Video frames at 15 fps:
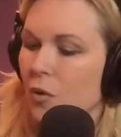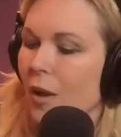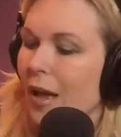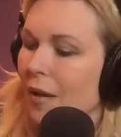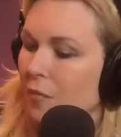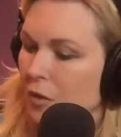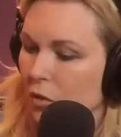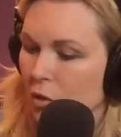
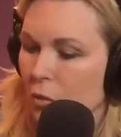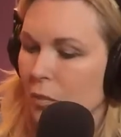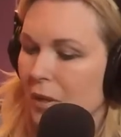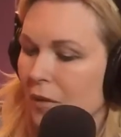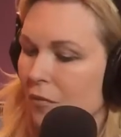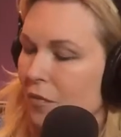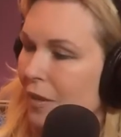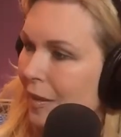have a little bit
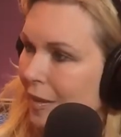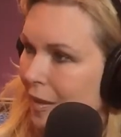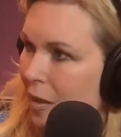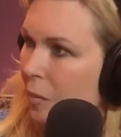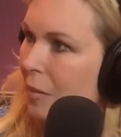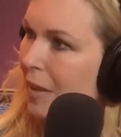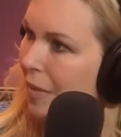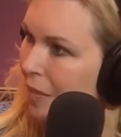of
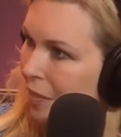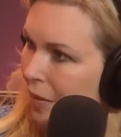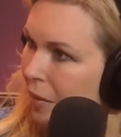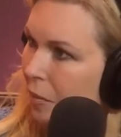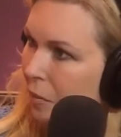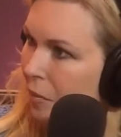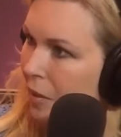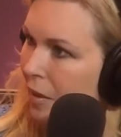lithium in
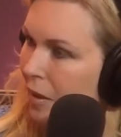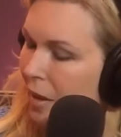them.